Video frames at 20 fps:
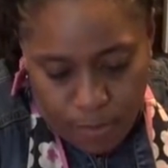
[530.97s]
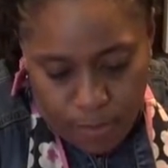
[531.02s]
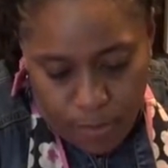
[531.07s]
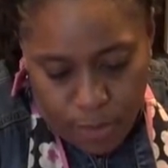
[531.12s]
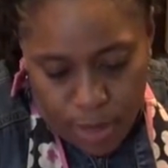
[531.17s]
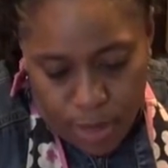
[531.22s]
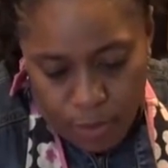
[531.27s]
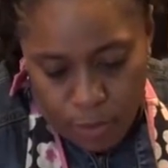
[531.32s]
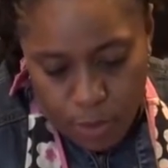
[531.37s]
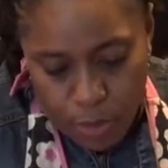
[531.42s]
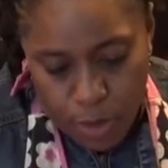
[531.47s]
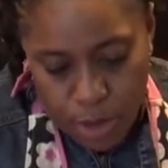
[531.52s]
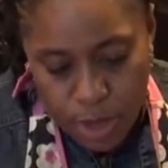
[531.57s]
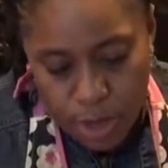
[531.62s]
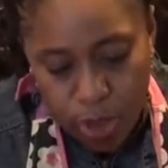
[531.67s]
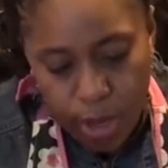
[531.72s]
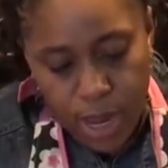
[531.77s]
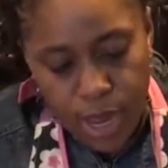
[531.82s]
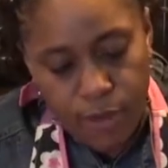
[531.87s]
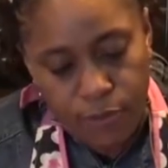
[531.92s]
I have a pretty
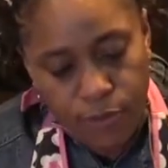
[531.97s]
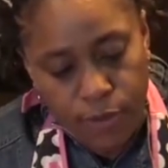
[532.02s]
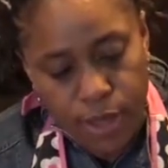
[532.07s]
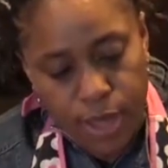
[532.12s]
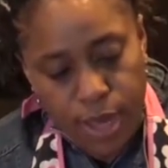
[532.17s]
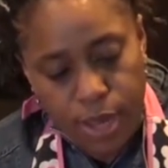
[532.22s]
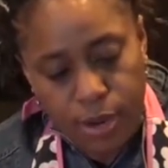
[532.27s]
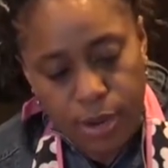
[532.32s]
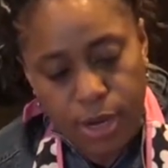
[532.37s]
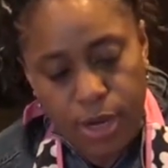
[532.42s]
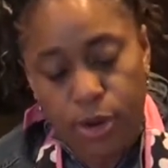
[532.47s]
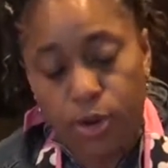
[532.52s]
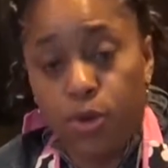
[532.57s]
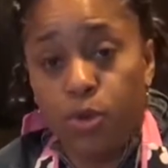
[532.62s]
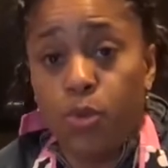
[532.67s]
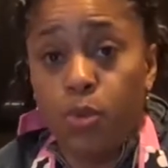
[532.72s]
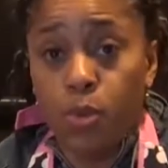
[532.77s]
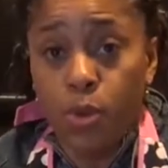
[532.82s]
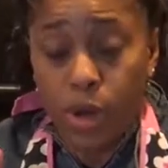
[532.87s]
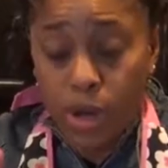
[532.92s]
good eye for that. I need to
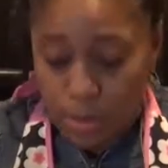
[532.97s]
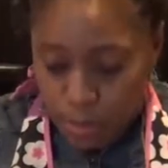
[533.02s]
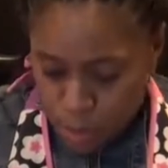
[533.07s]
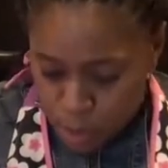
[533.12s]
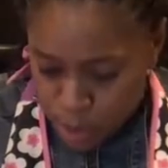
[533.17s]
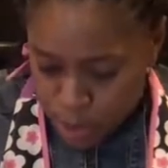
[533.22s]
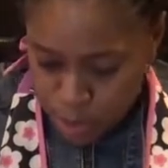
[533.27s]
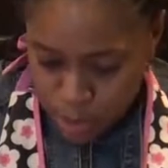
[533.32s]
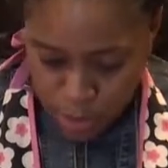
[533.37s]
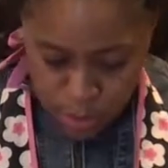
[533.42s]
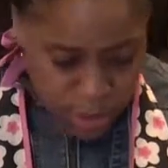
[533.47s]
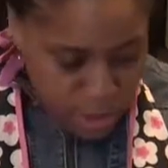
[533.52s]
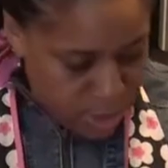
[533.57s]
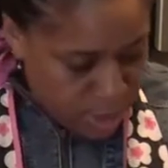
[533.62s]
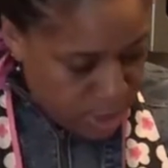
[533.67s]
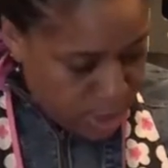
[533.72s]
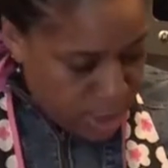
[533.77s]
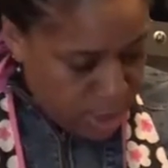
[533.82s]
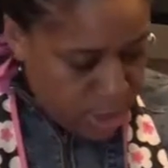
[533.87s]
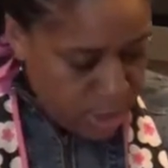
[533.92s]
do one more though, I
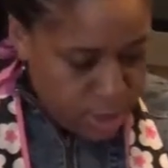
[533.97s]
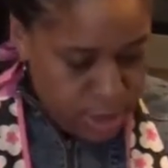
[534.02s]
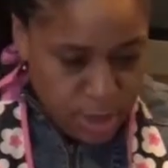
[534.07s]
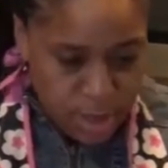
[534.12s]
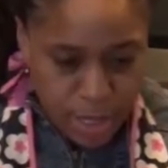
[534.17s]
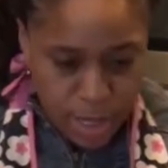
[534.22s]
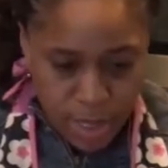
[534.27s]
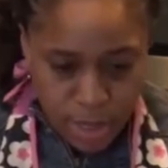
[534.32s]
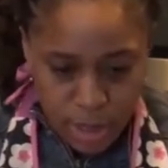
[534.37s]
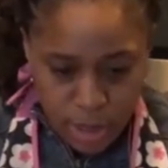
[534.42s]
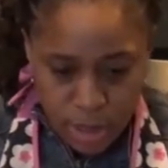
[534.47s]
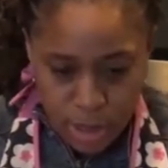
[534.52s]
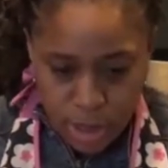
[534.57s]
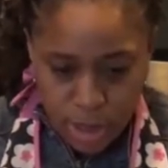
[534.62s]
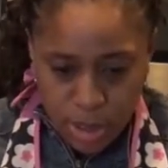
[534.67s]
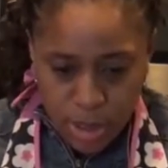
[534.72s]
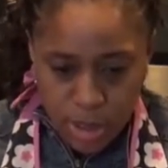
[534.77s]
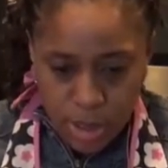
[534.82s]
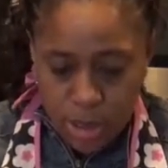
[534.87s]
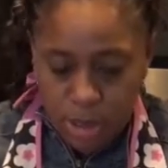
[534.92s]
think. It looks like it's
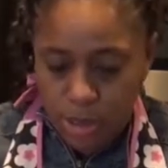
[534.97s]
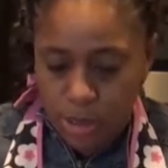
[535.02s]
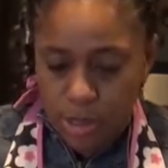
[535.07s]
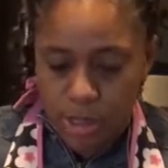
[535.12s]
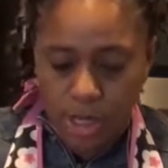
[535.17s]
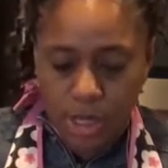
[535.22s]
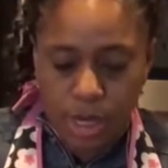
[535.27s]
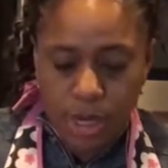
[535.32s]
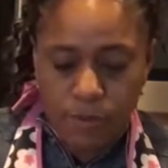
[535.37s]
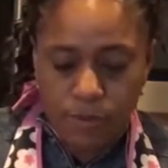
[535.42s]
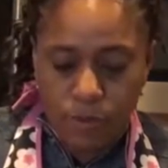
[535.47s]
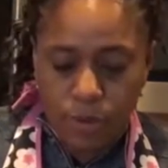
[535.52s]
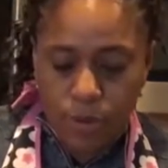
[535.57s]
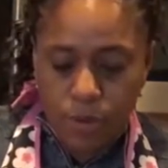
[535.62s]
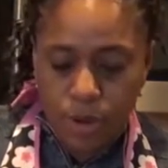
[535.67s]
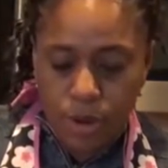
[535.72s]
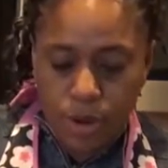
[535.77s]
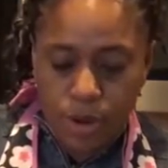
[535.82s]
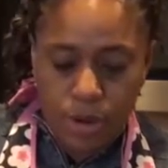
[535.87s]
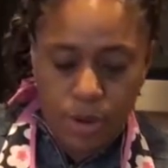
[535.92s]
just a little shy of a
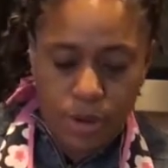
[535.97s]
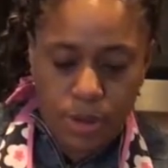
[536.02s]
1/4.